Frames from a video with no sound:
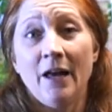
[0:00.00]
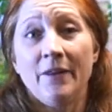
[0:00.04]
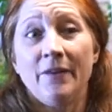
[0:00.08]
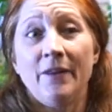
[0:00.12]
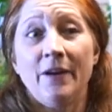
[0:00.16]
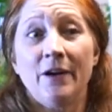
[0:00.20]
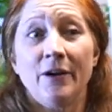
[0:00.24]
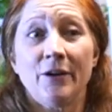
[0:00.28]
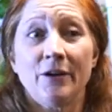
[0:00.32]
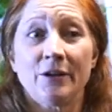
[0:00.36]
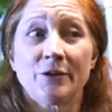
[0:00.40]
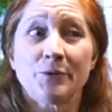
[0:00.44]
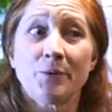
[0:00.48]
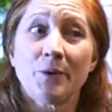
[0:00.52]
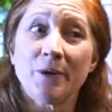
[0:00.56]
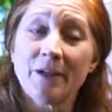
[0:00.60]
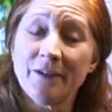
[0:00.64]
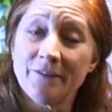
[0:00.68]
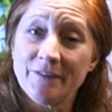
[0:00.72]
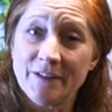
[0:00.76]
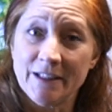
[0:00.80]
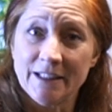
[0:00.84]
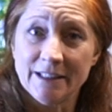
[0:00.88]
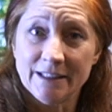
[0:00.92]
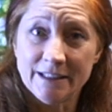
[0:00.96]
there's one
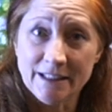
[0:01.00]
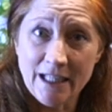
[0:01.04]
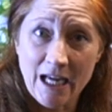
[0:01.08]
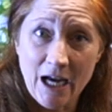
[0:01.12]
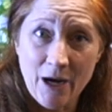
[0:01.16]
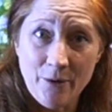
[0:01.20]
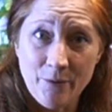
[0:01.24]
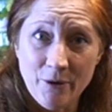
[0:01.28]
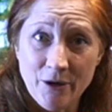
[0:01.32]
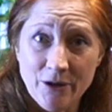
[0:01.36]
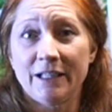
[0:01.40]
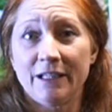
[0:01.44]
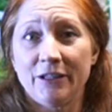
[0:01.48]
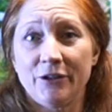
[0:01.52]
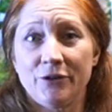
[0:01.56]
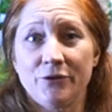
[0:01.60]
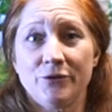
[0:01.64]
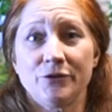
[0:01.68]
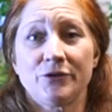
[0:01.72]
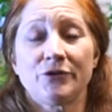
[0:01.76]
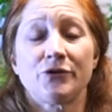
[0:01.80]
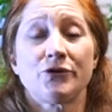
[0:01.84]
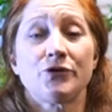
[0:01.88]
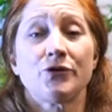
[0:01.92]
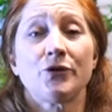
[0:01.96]
of these towers
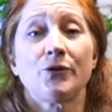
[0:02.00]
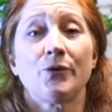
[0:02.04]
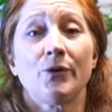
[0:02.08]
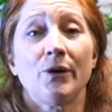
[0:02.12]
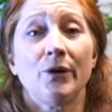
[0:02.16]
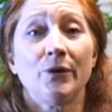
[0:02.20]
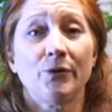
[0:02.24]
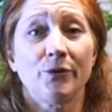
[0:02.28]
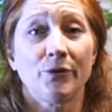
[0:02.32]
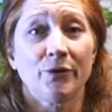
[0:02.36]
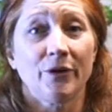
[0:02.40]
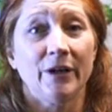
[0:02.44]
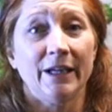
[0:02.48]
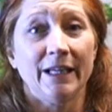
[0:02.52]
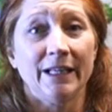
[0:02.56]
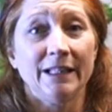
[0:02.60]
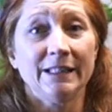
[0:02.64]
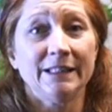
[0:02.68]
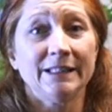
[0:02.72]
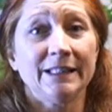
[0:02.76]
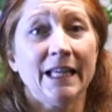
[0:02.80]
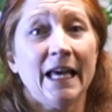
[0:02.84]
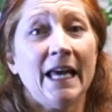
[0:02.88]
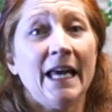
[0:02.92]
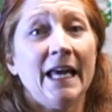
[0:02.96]
used to grow
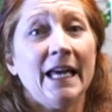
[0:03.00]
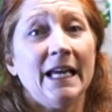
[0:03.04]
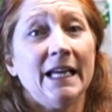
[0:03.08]
greens